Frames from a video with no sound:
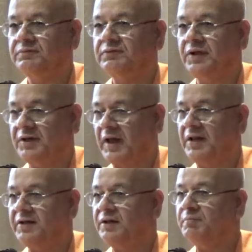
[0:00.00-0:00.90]
The
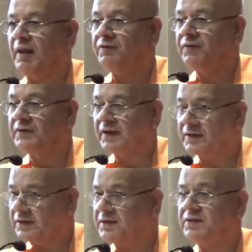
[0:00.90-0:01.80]
reality manifests
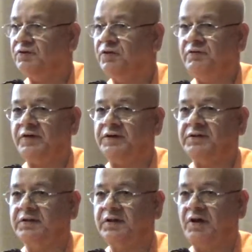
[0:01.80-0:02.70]
as this
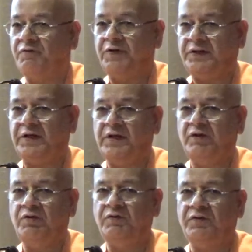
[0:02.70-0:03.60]
universe, everything in
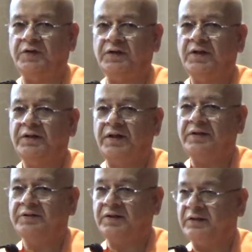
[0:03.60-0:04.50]
the universe. That
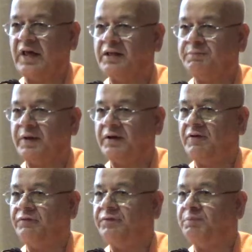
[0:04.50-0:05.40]
is Sat aspect
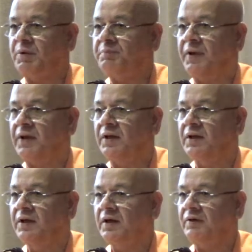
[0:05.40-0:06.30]
of the Brahman,
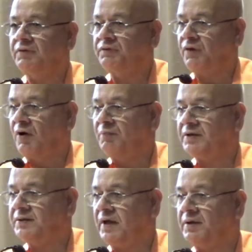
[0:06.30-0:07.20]
of the
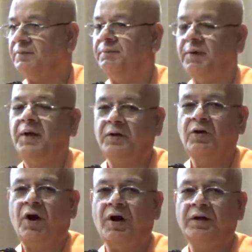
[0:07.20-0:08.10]
formless
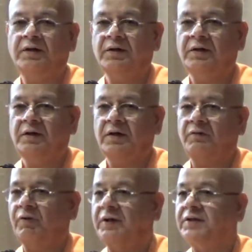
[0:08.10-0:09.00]
God.
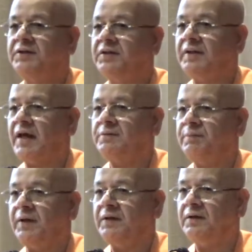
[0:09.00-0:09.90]
And what is Chit
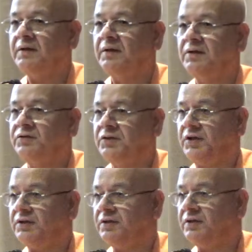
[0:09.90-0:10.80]
aspect?
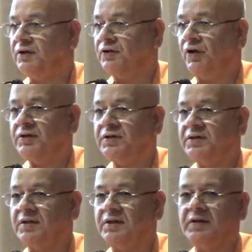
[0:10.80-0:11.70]
Chit, the
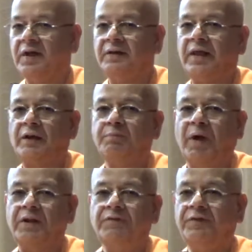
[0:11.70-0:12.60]
consciousness that
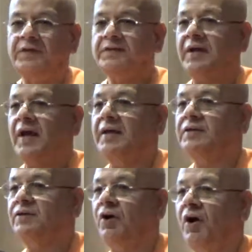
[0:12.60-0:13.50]
manifests
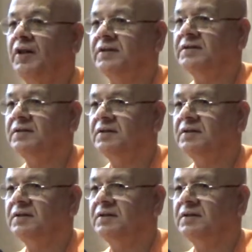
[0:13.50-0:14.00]
as knowledge.